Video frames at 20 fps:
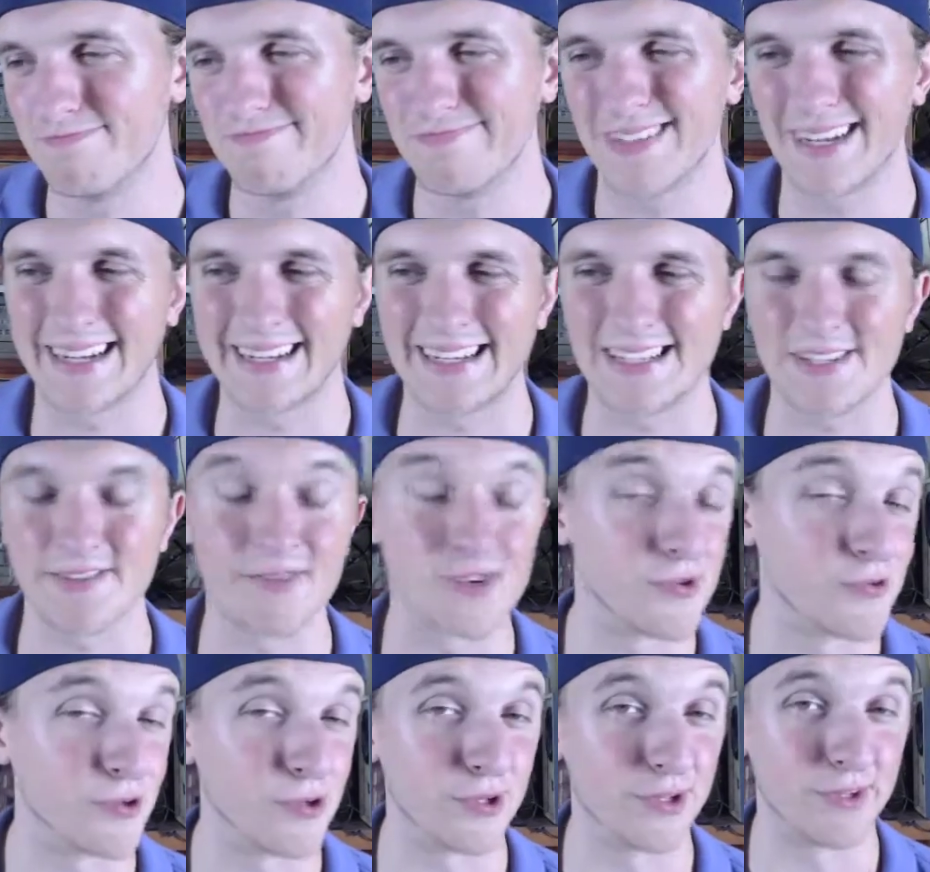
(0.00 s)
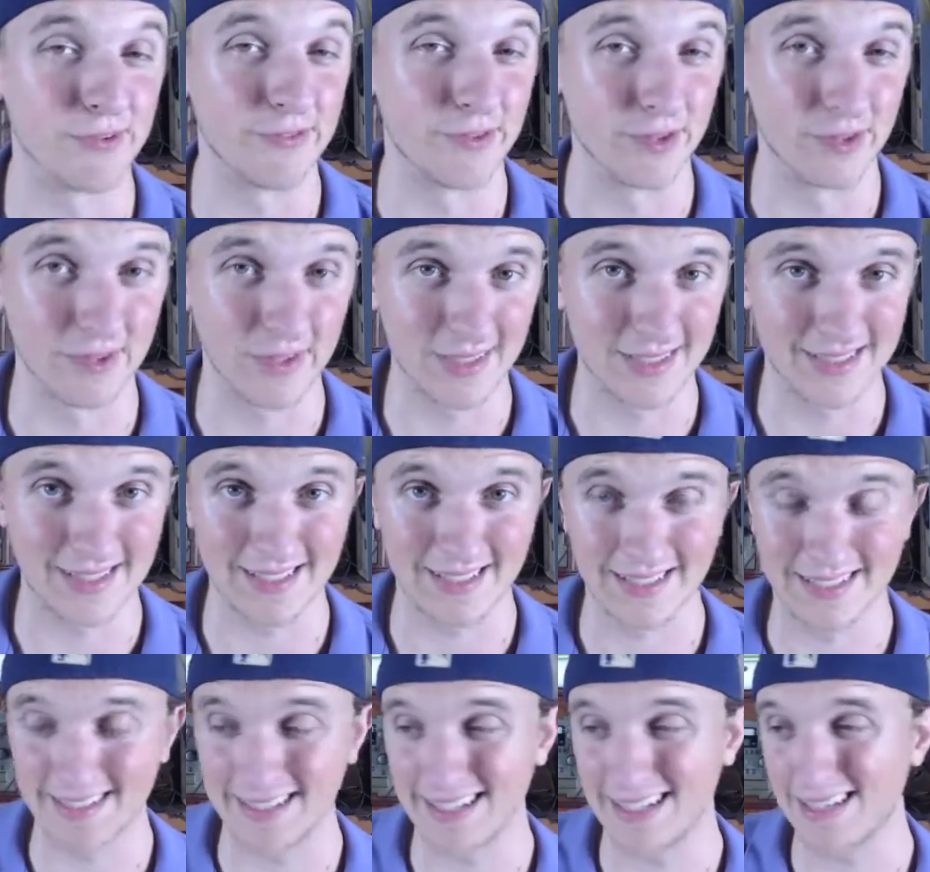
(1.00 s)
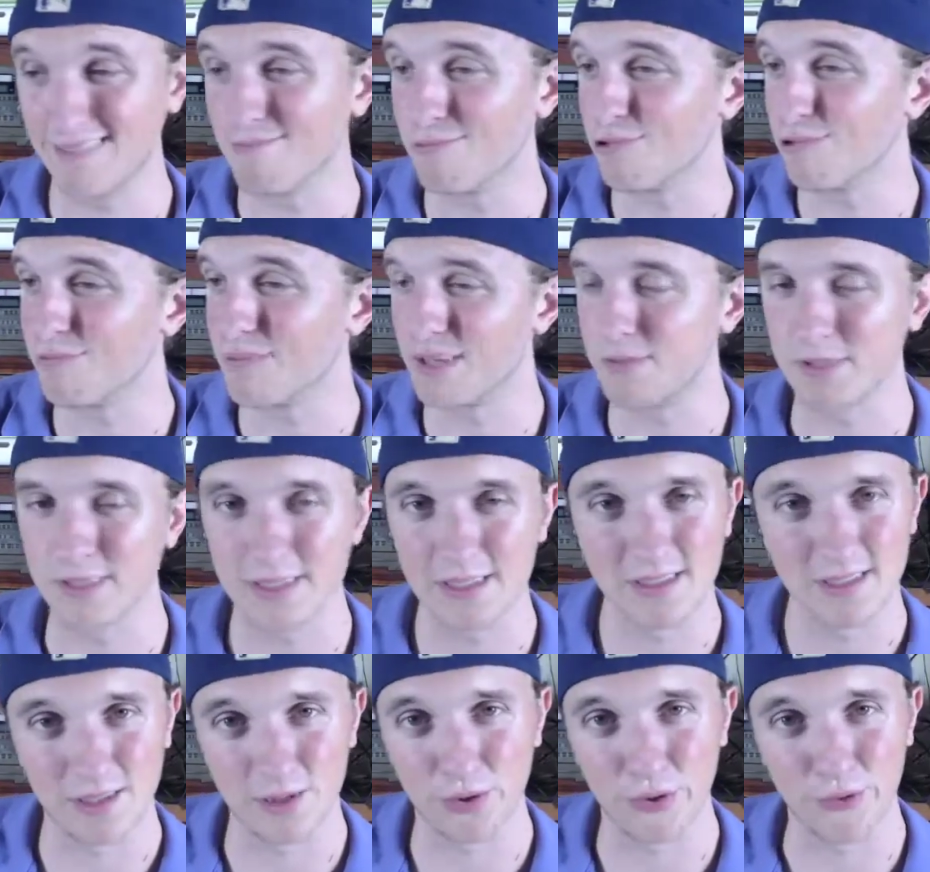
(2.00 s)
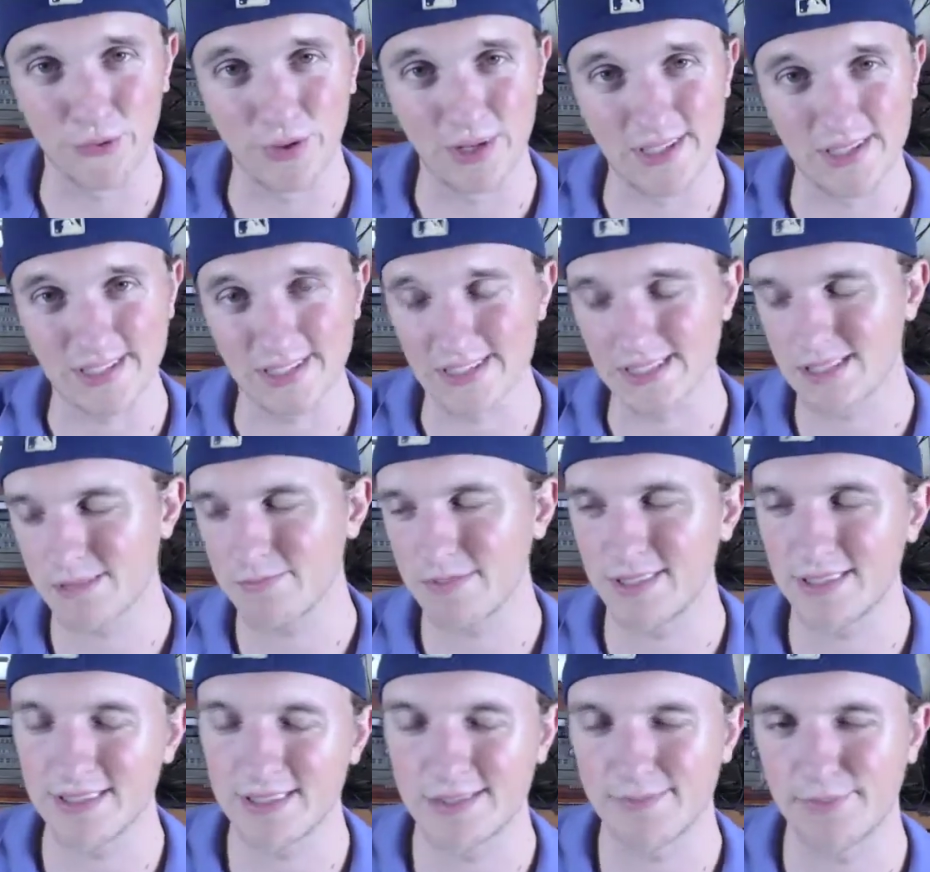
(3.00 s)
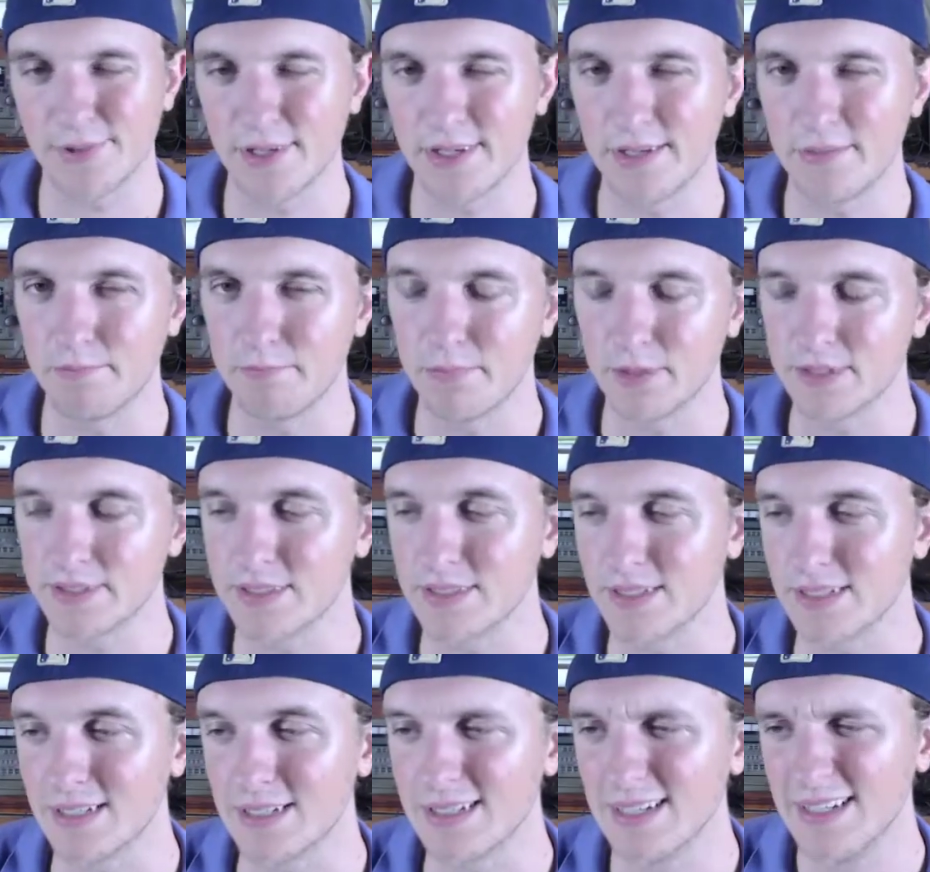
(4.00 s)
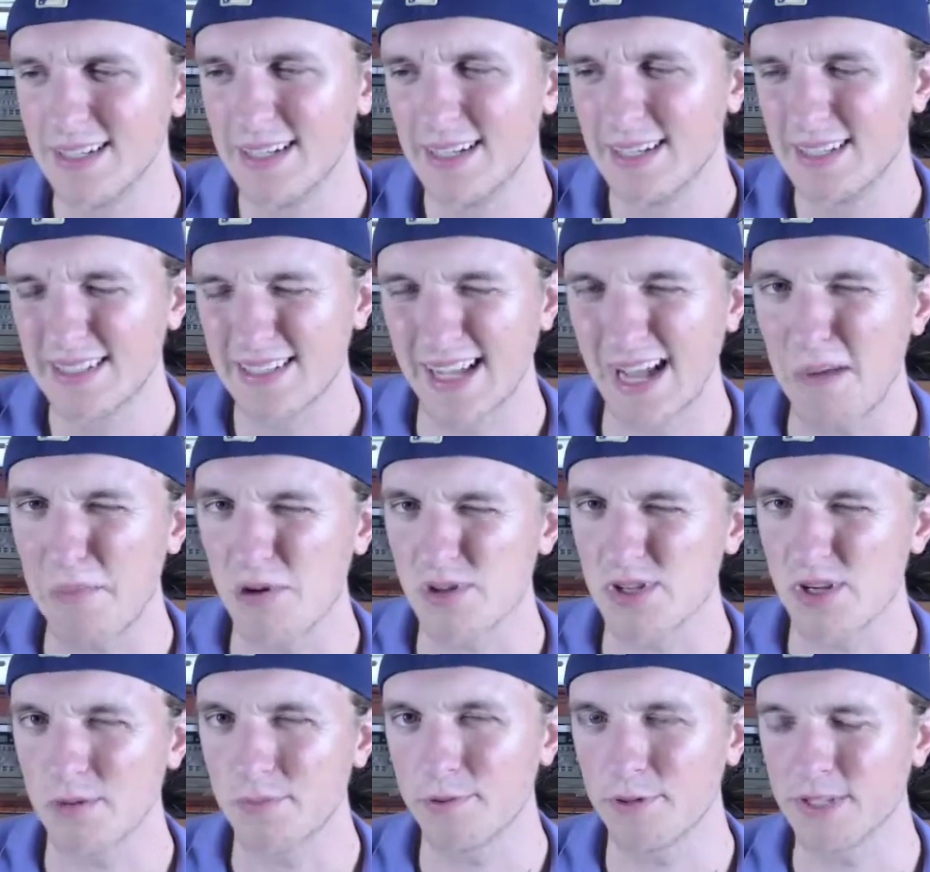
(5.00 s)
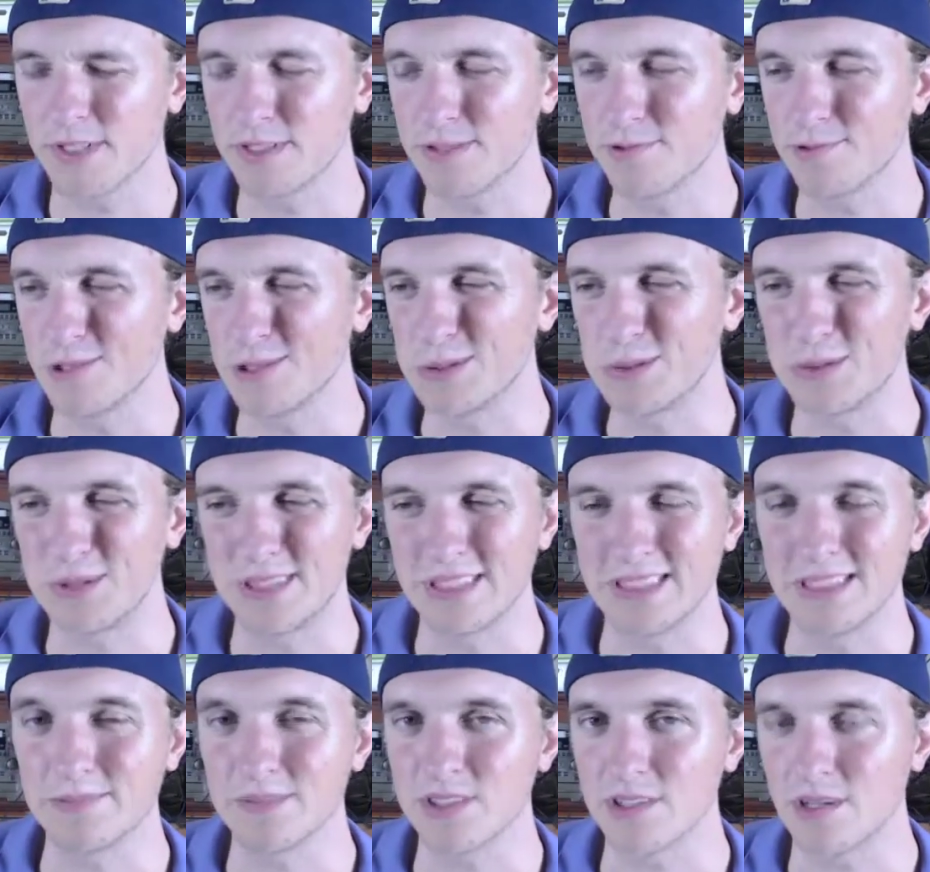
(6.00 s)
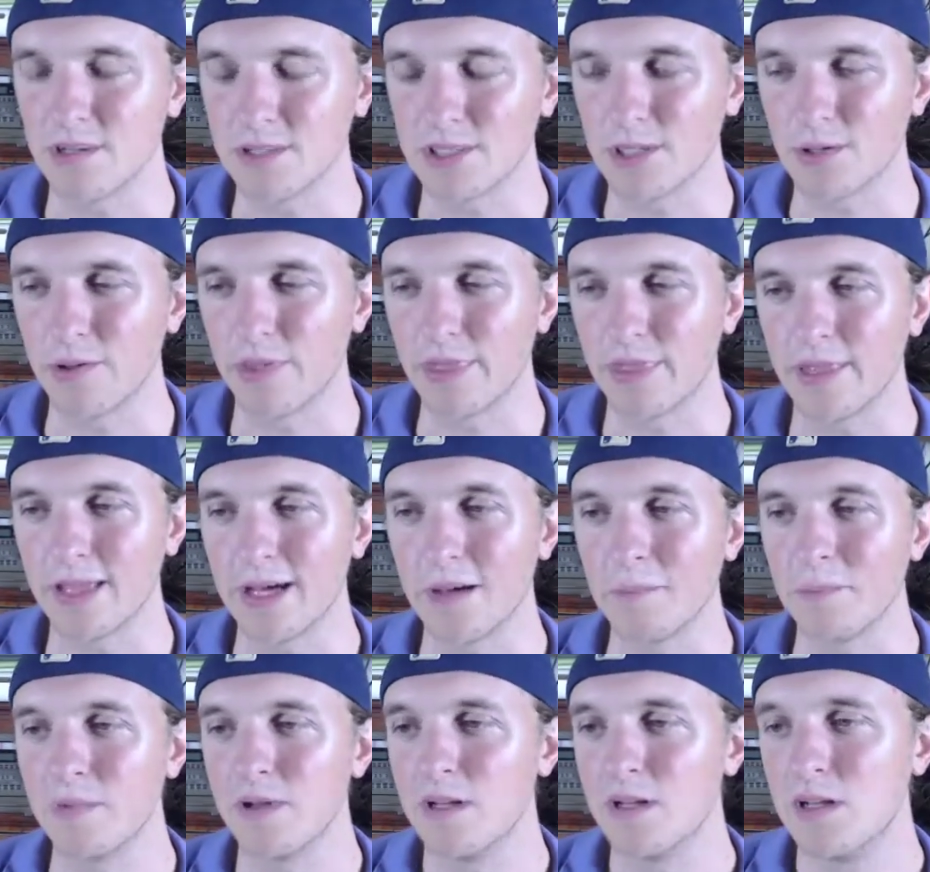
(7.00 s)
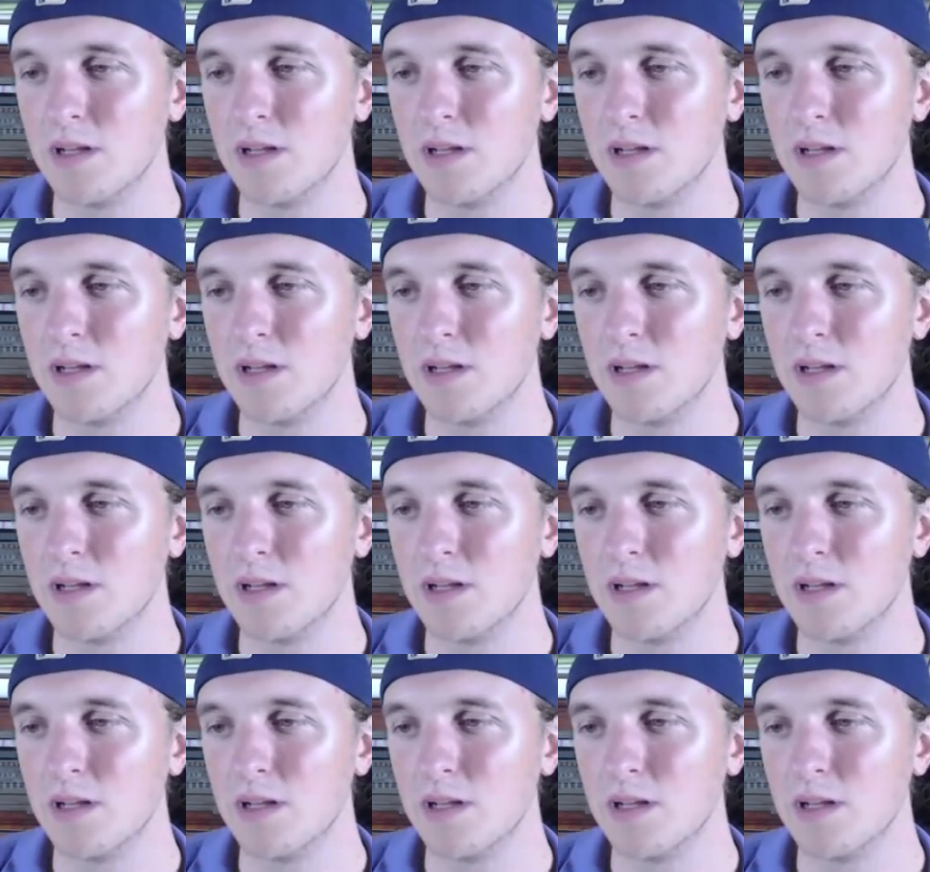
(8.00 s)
I guess if you're really feeling like taking a gamble, maybe go with the Redskins to beat the spread. But Cowboys are a pretty good road team, so I'll go with them.